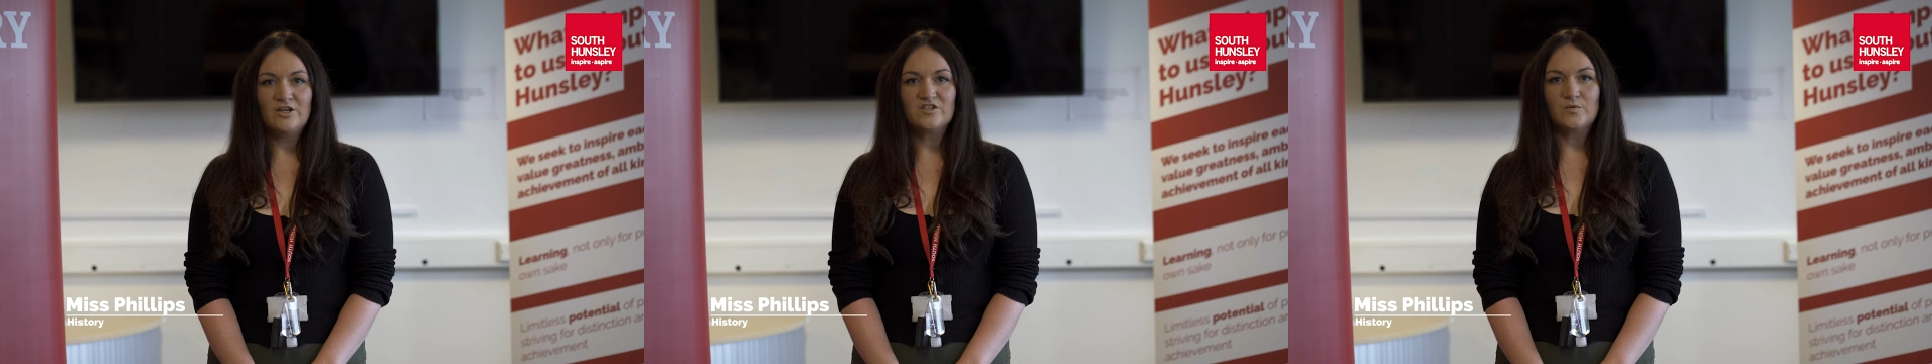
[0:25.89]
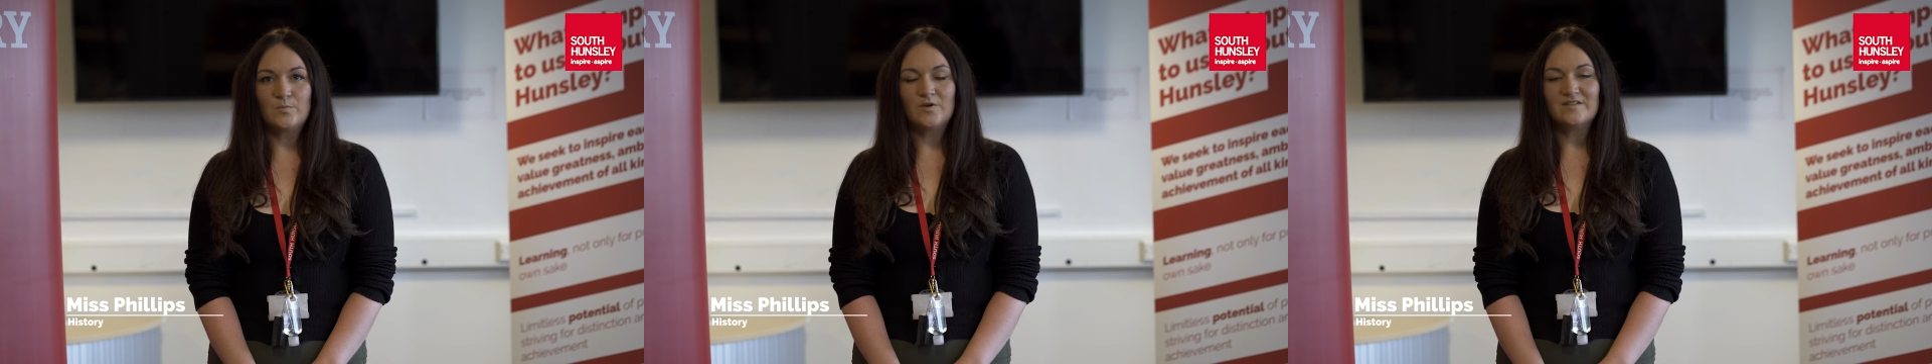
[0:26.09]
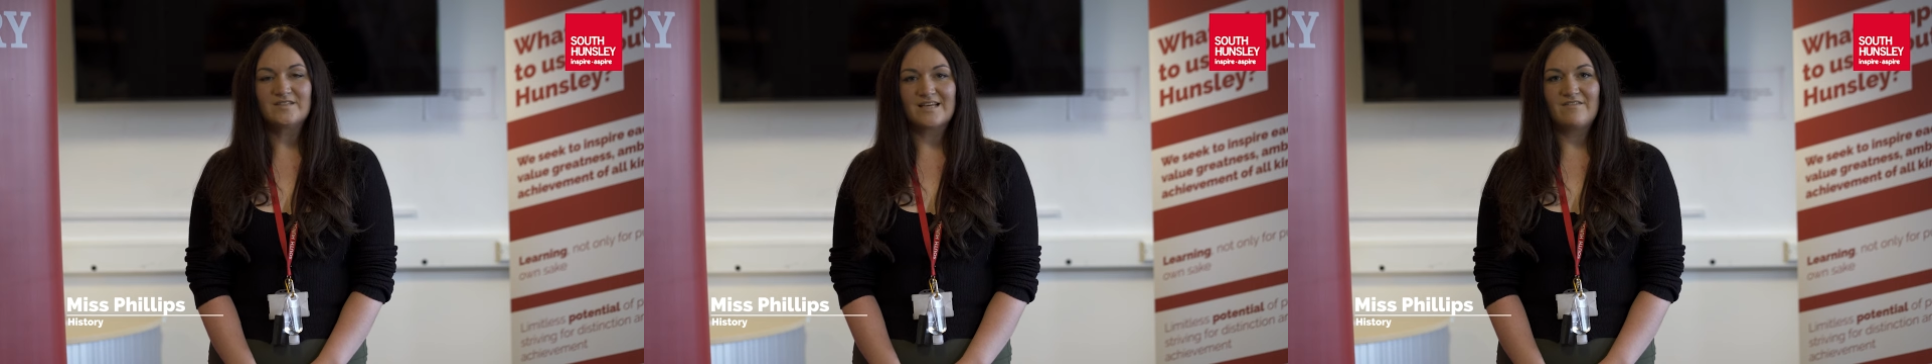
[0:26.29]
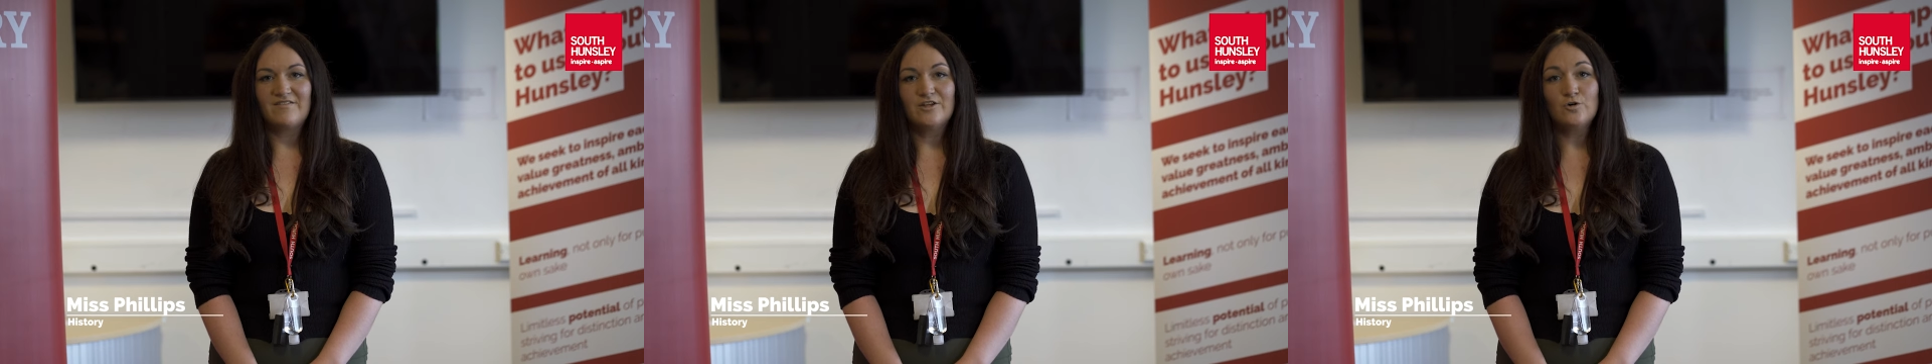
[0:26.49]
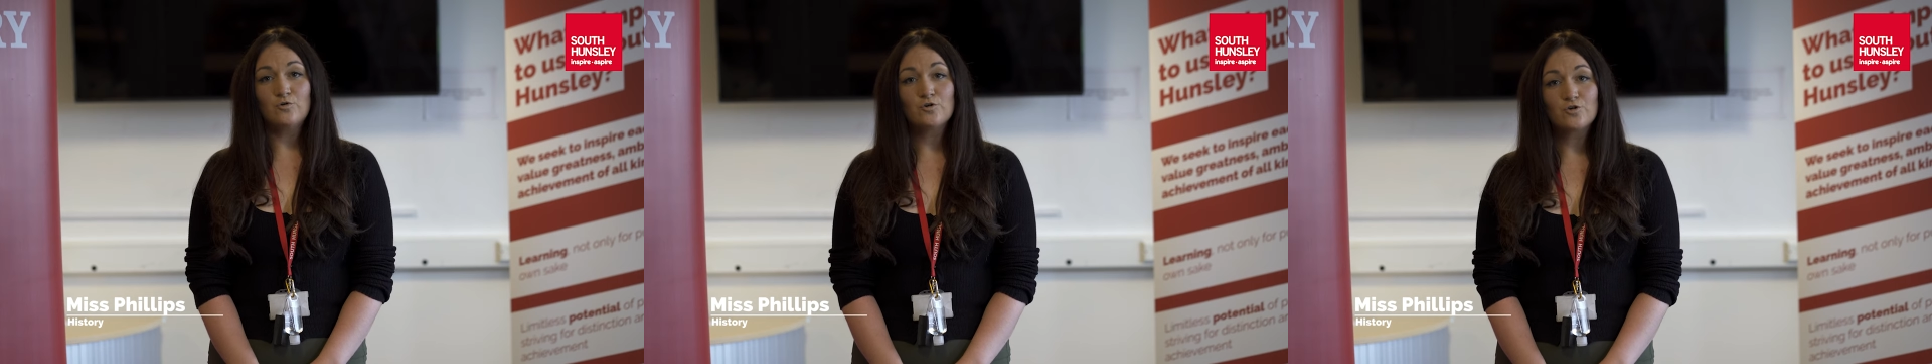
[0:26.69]
to put together
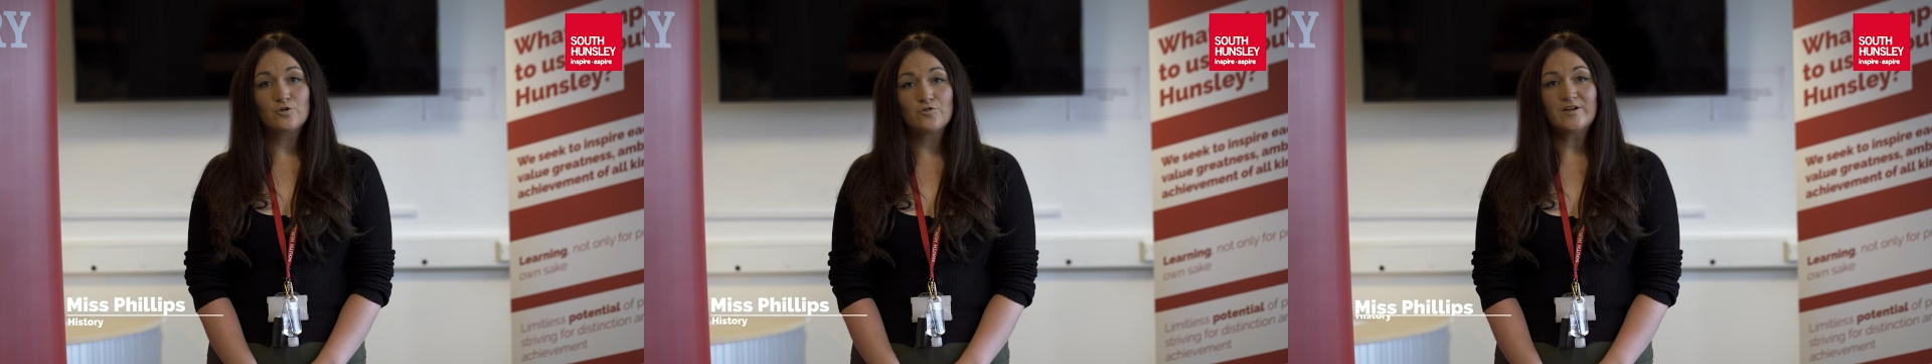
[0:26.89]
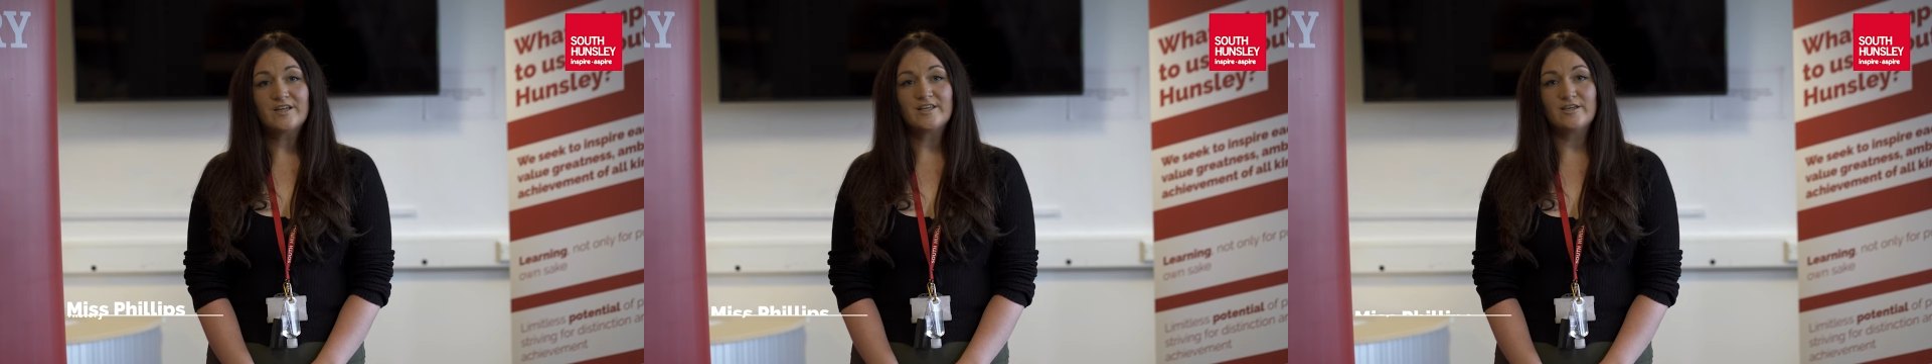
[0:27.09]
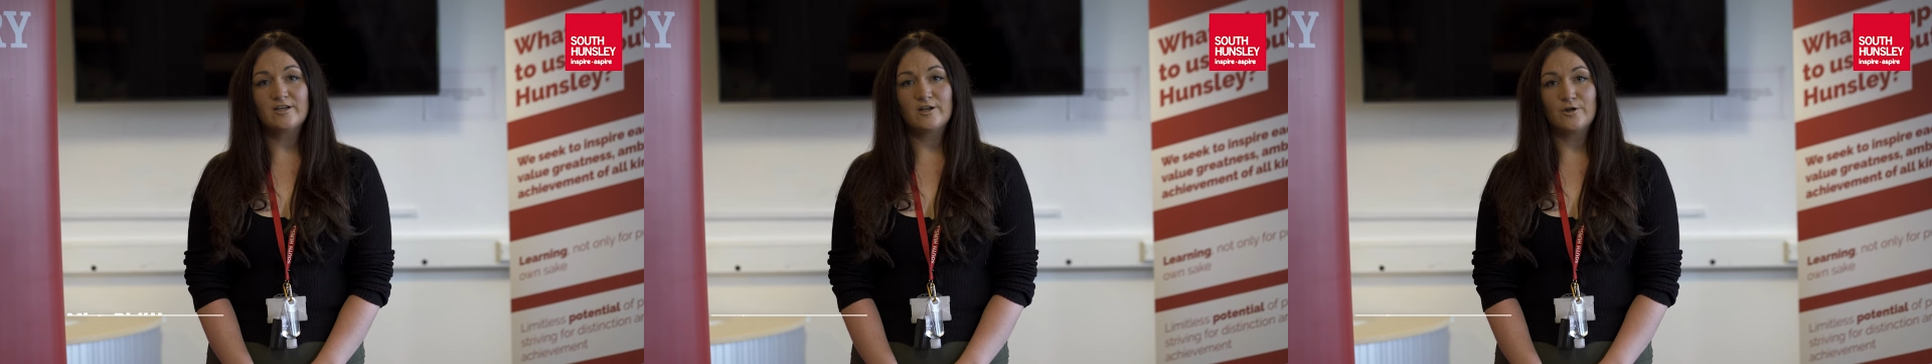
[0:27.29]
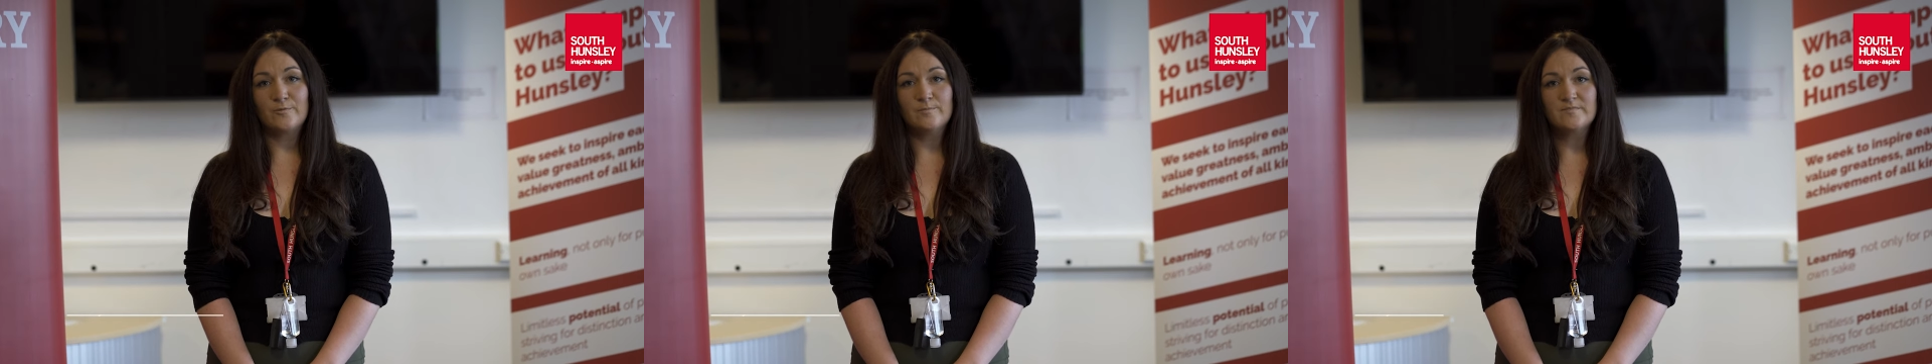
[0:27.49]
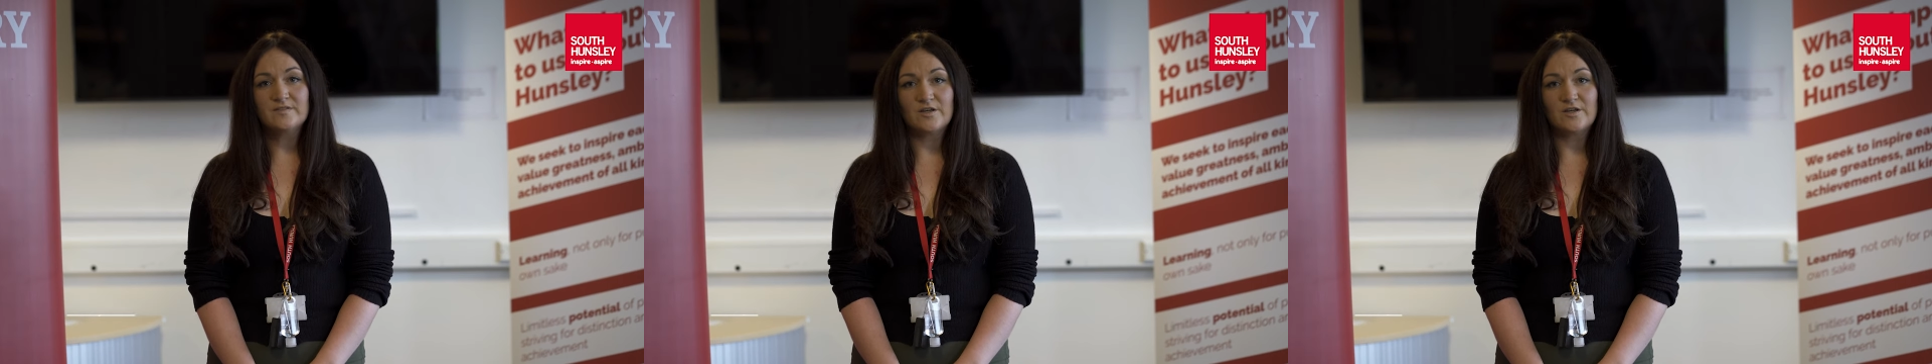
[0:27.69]
your curriculum,